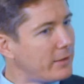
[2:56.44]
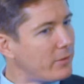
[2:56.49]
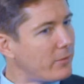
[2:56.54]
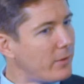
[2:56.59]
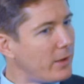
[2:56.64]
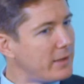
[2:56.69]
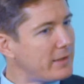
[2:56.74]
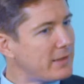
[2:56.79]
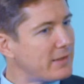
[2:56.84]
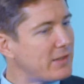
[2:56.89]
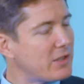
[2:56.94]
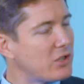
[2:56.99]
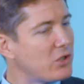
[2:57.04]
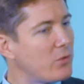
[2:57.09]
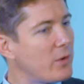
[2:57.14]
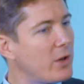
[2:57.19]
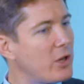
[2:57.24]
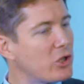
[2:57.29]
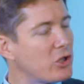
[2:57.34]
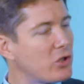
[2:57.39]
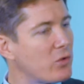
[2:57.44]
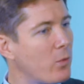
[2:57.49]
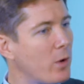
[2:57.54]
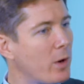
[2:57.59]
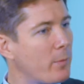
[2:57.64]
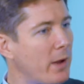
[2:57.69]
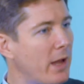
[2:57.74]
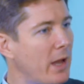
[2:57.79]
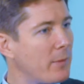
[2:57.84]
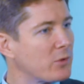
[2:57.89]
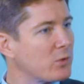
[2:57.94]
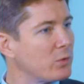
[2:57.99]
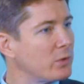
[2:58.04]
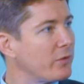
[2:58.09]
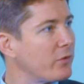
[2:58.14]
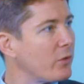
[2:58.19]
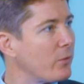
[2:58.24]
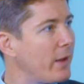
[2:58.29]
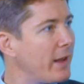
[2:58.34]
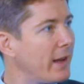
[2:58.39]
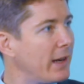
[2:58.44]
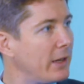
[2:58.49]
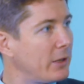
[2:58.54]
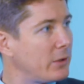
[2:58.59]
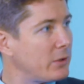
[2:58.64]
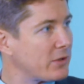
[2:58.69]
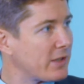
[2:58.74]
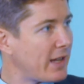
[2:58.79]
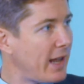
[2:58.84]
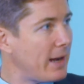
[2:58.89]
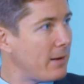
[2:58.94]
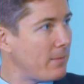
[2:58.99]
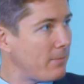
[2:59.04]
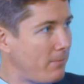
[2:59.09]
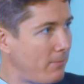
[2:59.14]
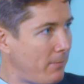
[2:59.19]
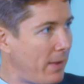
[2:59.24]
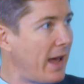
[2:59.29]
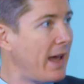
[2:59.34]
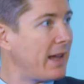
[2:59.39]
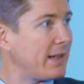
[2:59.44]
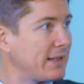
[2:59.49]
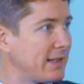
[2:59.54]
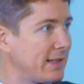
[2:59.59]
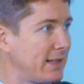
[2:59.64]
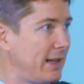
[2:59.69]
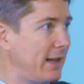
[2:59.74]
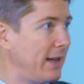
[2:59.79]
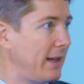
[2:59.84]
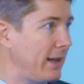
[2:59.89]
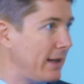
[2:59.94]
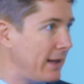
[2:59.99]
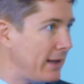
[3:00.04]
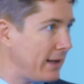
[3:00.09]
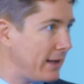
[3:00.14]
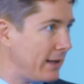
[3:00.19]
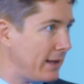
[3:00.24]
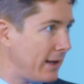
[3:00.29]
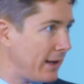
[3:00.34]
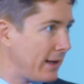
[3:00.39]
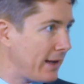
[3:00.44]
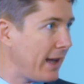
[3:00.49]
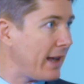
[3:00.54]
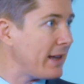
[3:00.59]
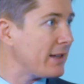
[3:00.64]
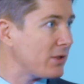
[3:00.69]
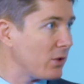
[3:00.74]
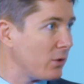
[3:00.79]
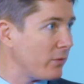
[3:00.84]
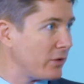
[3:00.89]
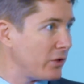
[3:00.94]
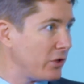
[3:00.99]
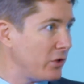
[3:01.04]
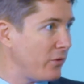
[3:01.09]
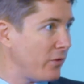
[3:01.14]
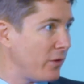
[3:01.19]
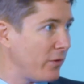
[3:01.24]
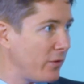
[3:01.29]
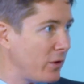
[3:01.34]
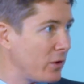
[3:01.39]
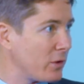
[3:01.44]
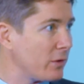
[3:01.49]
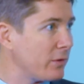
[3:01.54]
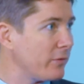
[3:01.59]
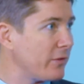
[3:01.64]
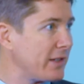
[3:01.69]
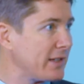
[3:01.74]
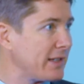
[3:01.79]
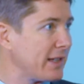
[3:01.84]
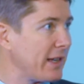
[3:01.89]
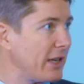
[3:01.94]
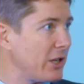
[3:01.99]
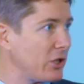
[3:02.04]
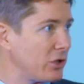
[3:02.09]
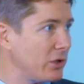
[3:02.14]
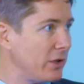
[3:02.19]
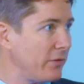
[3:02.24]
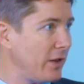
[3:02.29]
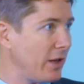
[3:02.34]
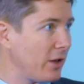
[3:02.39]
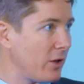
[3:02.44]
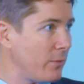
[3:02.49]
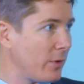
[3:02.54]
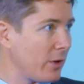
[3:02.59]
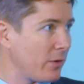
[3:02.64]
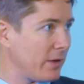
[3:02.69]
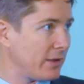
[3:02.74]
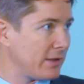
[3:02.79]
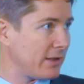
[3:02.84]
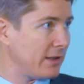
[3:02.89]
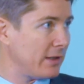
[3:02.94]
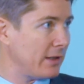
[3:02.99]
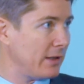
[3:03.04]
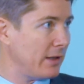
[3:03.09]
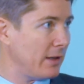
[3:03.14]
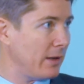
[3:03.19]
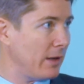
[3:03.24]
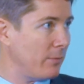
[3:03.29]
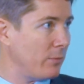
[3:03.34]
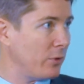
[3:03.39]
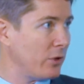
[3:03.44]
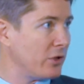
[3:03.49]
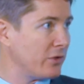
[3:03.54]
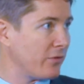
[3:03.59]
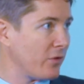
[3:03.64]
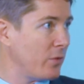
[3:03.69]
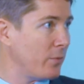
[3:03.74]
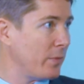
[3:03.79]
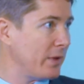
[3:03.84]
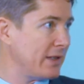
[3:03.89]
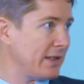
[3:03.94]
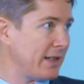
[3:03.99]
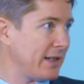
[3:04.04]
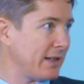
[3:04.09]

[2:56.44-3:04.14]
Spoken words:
it arise a situation where perhaps one of the regulators can pass a case over to you for further investigation if they come across a breach of Companies